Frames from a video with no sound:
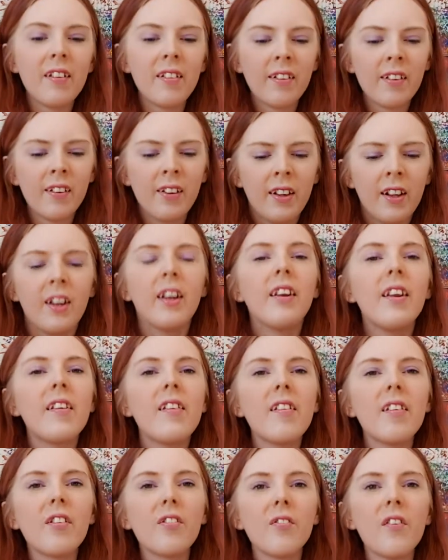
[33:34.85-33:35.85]
So this
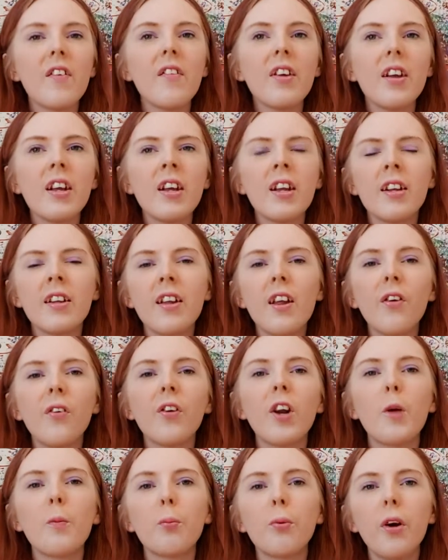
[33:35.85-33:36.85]
is a very
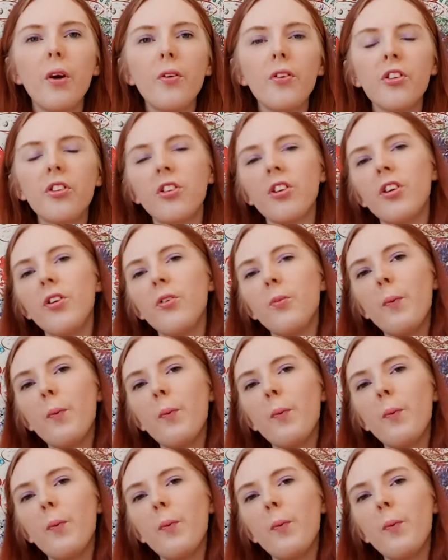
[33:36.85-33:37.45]
different approach to